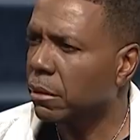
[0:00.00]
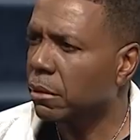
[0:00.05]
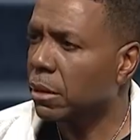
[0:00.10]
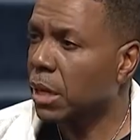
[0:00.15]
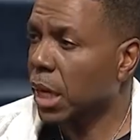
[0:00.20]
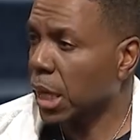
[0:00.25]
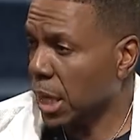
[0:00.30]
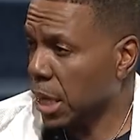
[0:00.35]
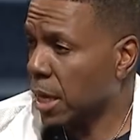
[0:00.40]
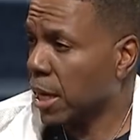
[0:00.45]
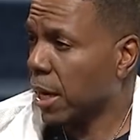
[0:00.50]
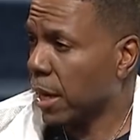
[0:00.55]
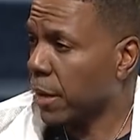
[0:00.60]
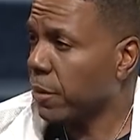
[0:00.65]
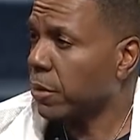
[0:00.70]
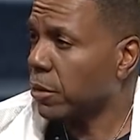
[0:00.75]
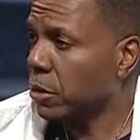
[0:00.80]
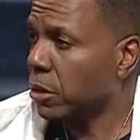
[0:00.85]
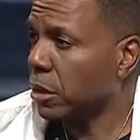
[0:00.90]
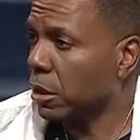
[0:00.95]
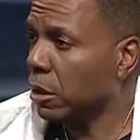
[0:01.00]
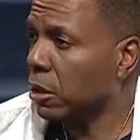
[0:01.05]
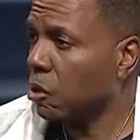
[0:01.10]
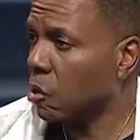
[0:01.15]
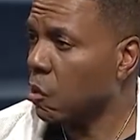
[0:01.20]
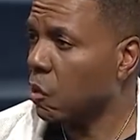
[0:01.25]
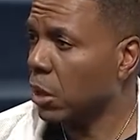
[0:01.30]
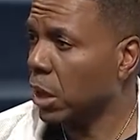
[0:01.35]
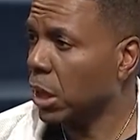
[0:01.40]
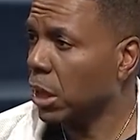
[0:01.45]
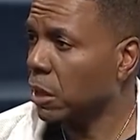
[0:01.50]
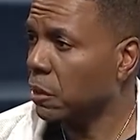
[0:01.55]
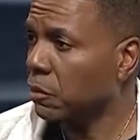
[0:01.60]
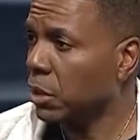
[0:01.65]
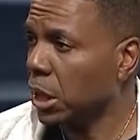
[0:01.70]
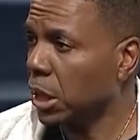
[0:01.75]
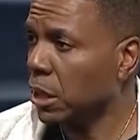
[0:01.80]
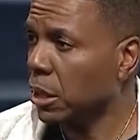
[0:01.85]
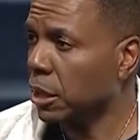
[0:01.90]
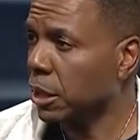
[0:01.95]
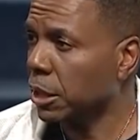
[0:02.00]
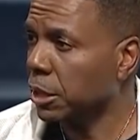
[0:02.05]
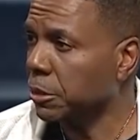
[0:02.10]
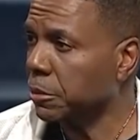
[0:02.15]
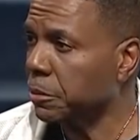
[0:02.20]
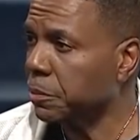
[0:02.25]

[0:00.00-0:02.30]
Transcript: Now, he carries an anointing of healing.